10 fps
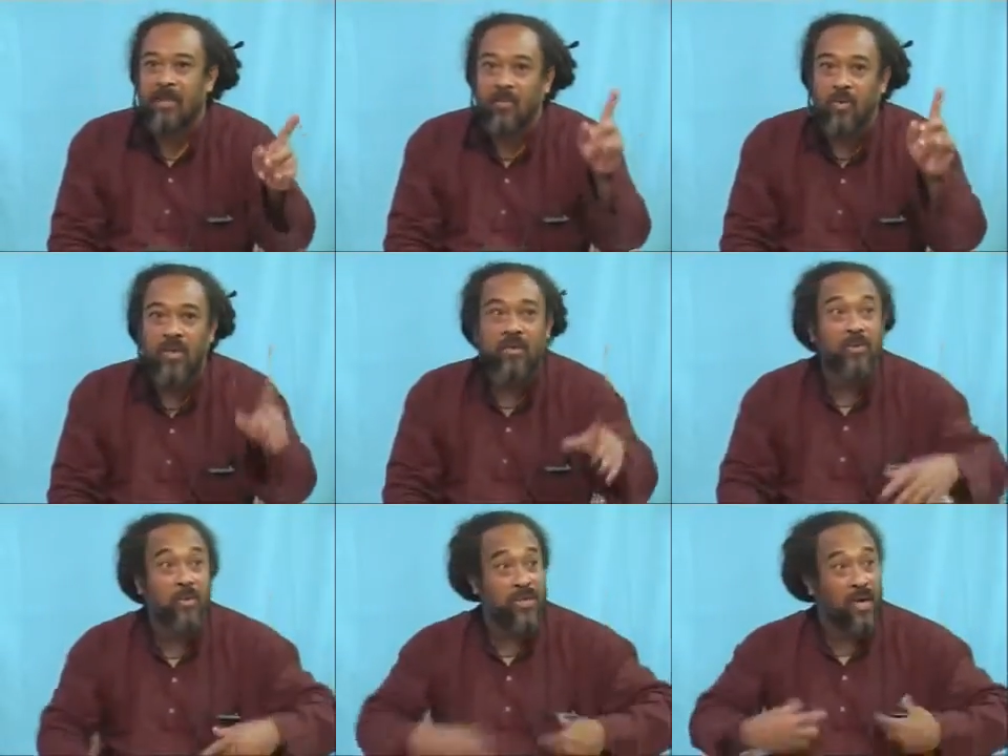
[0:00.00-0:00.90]
But one
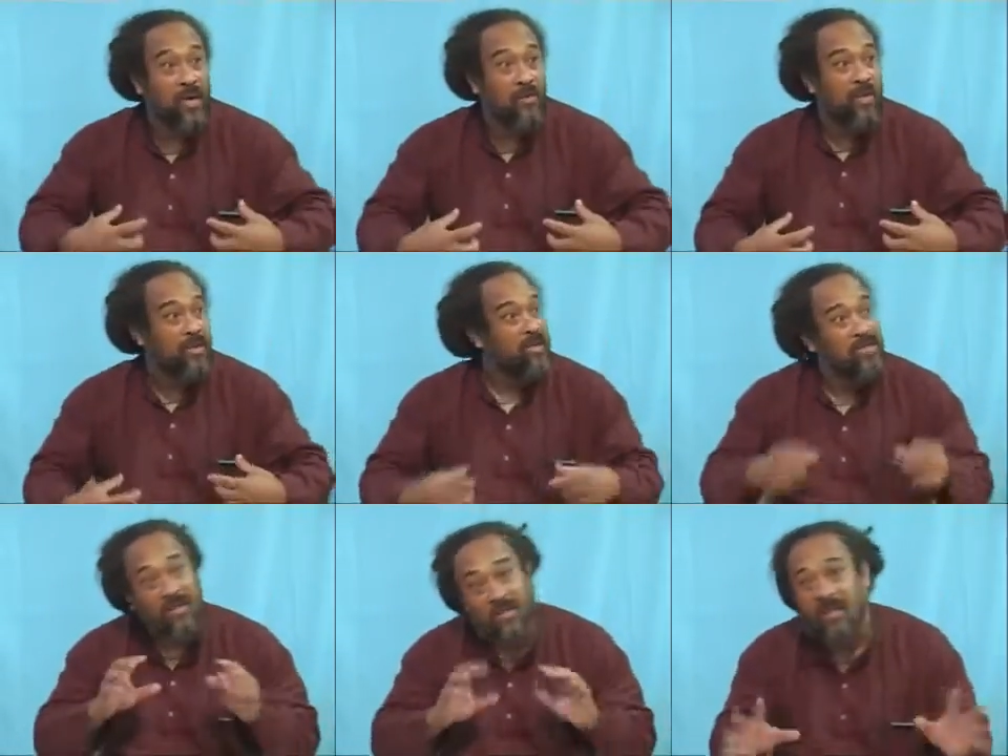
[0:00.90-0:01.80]
who is hungry
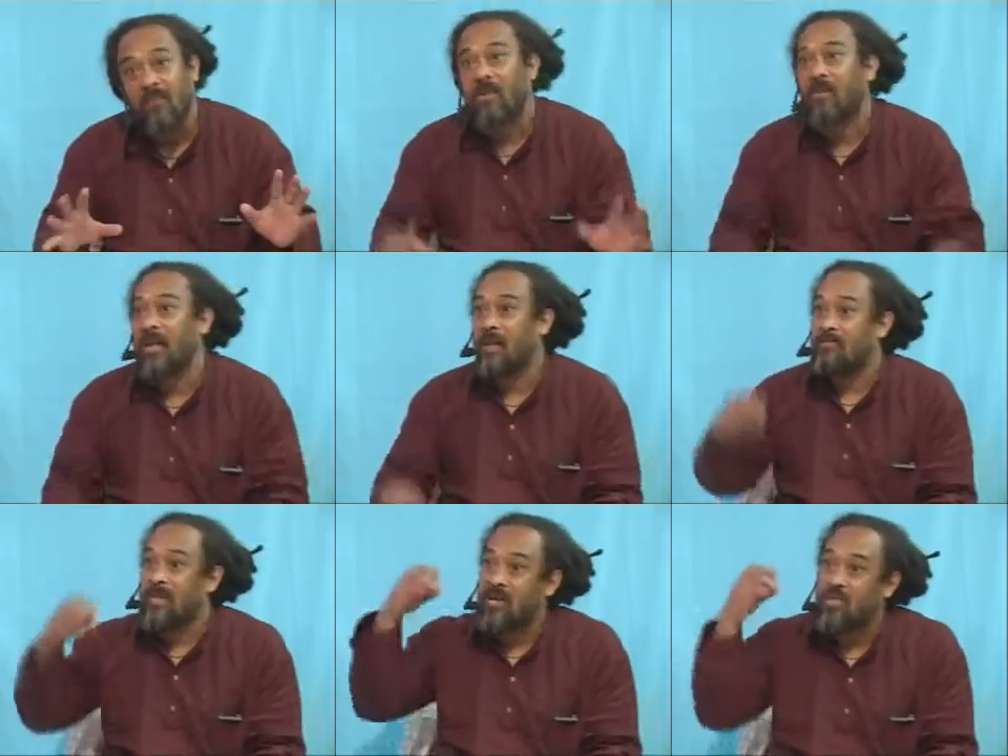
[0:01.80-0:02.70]
doesn't think about, like
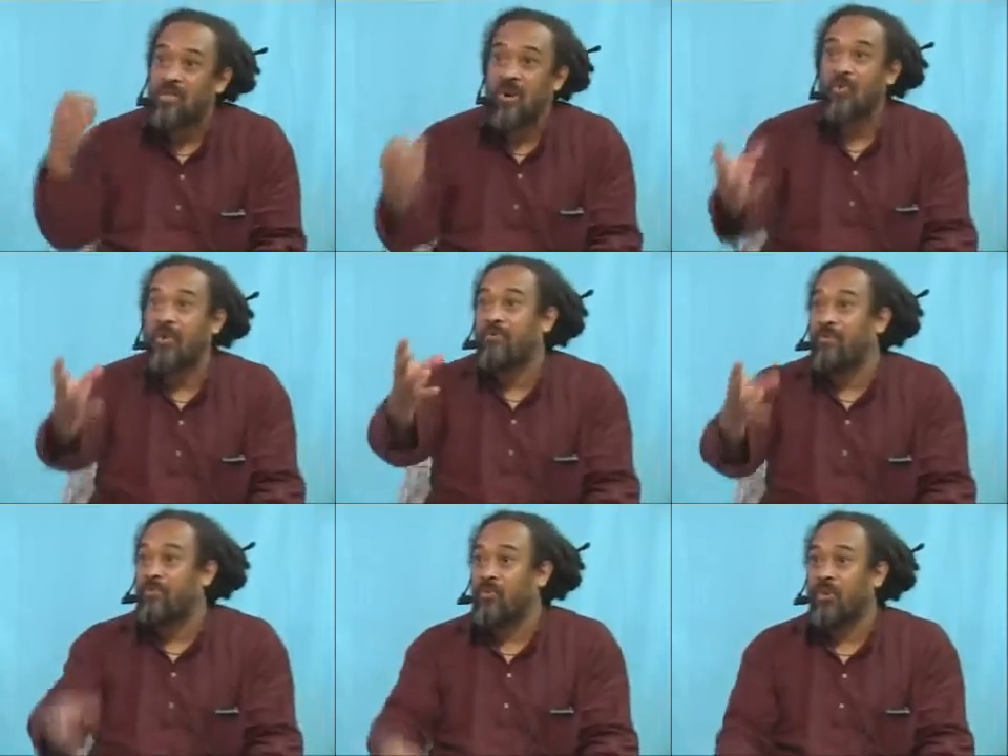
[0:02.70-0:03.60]
a man who is hungry
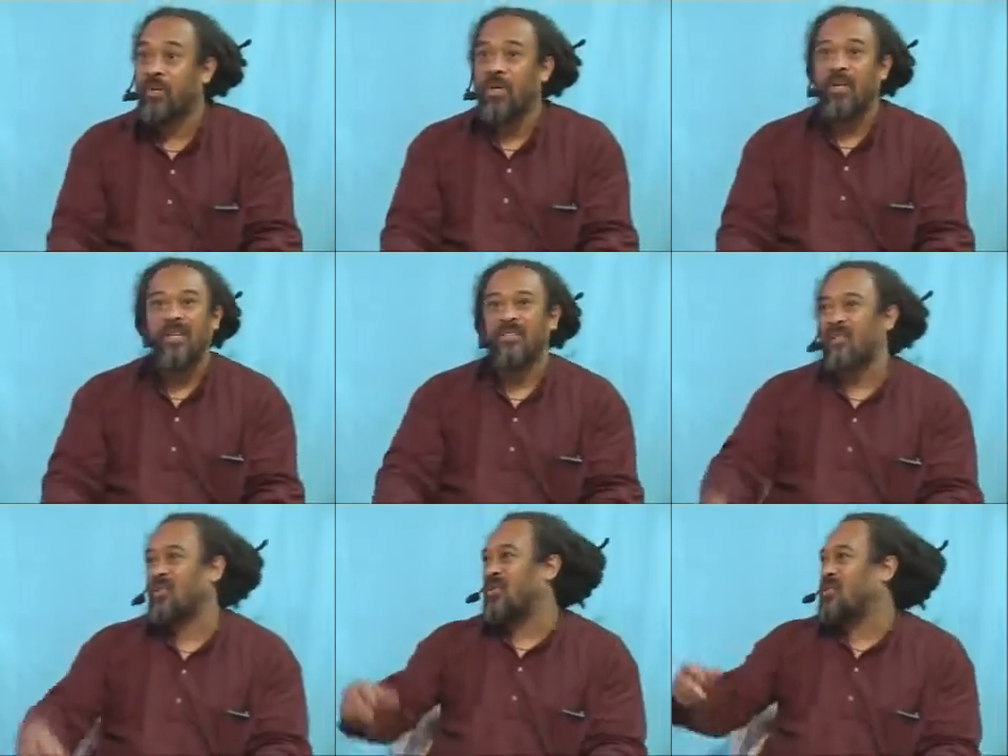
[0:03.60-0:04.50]
for food is
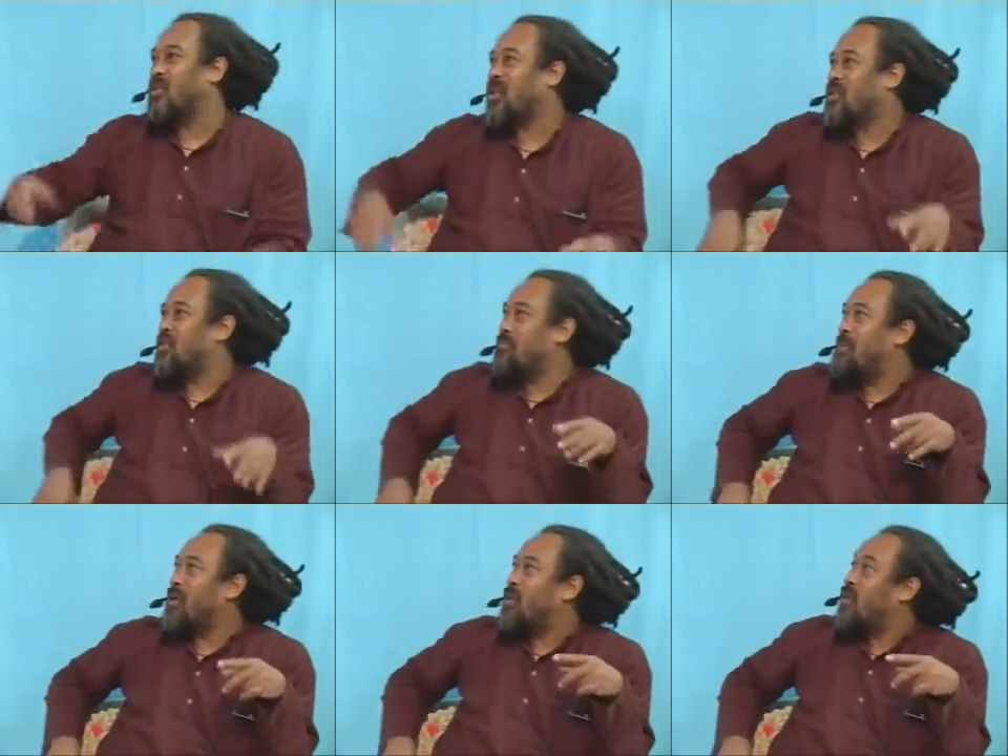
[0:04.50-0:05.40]
not going to look at your
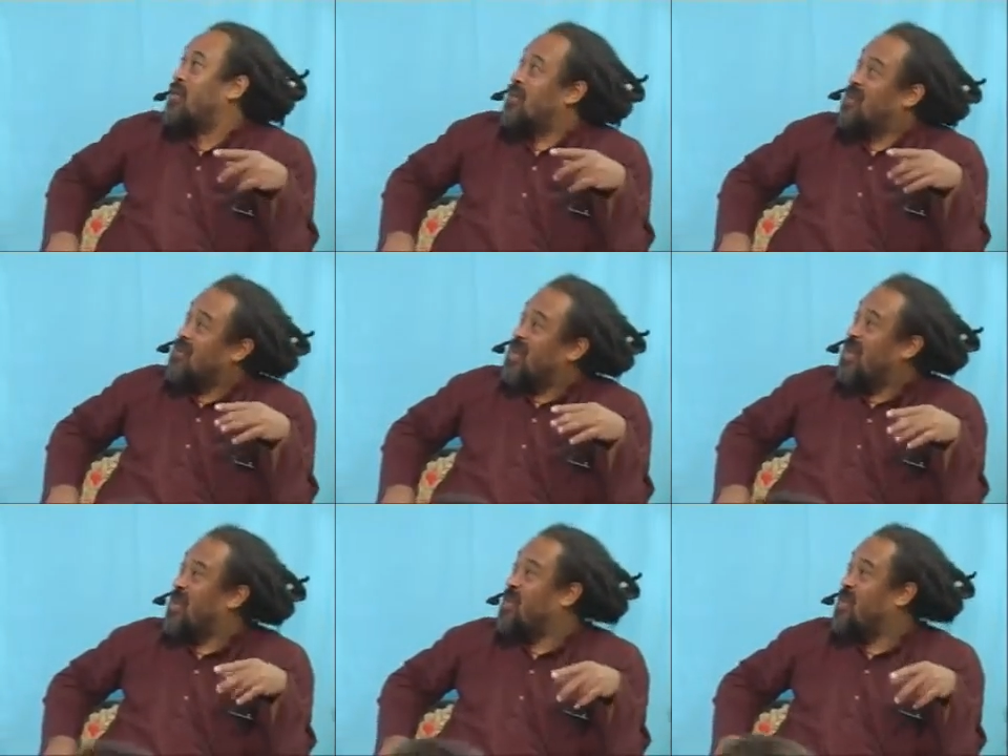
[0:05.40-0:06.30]
menu and think, oh,
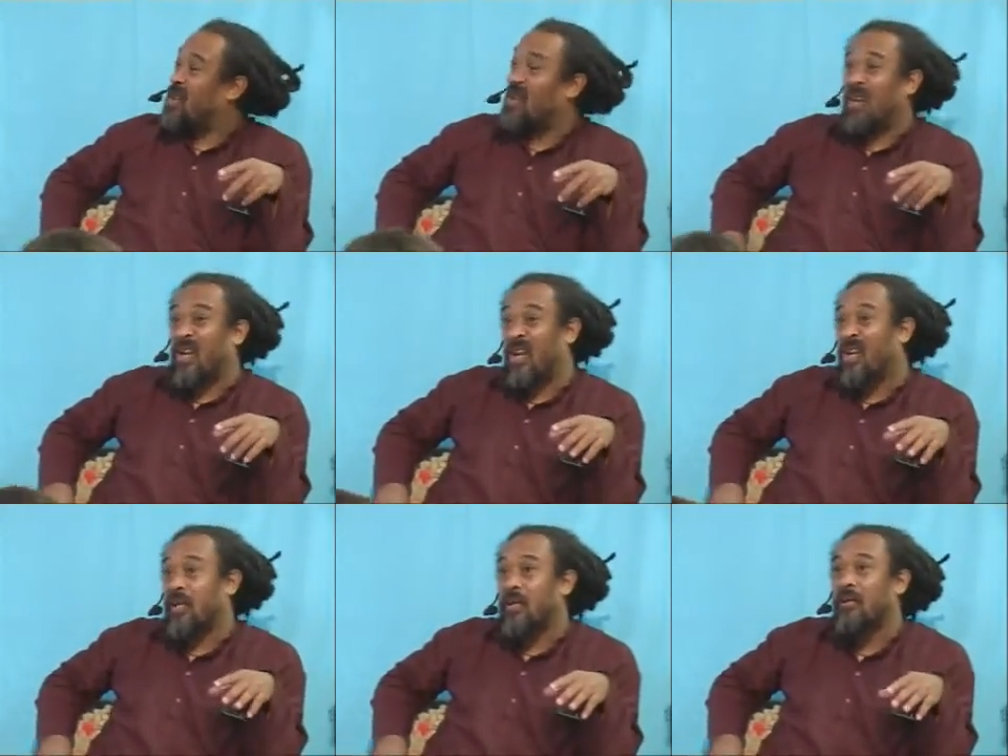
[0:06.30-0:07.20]
well, I don't think I
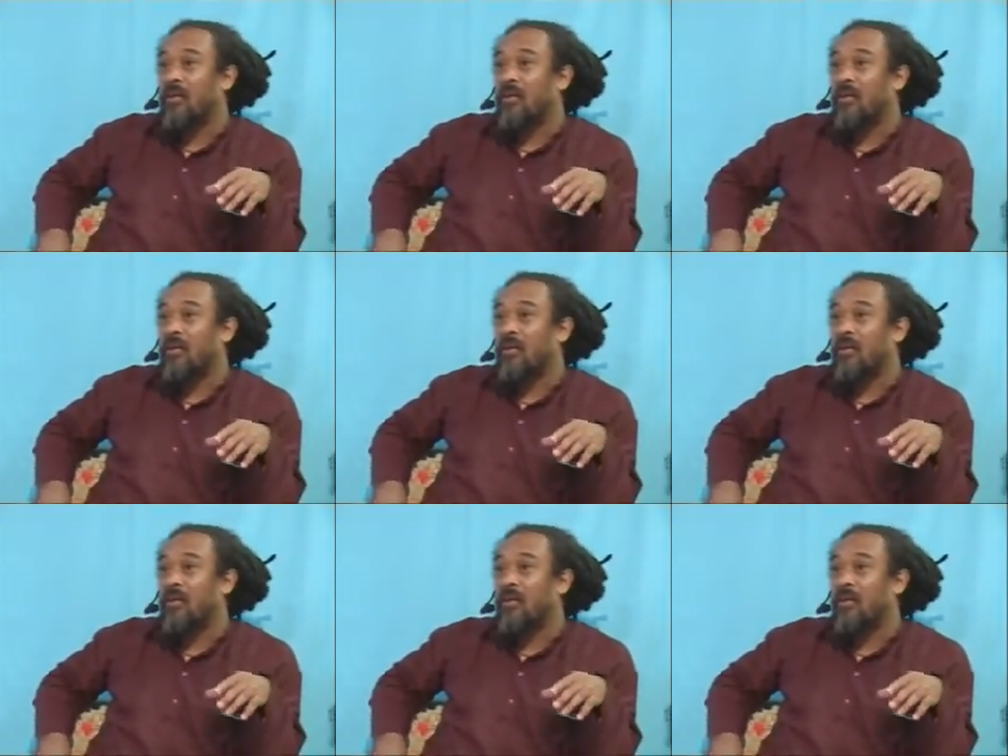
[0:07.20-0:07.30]
like it.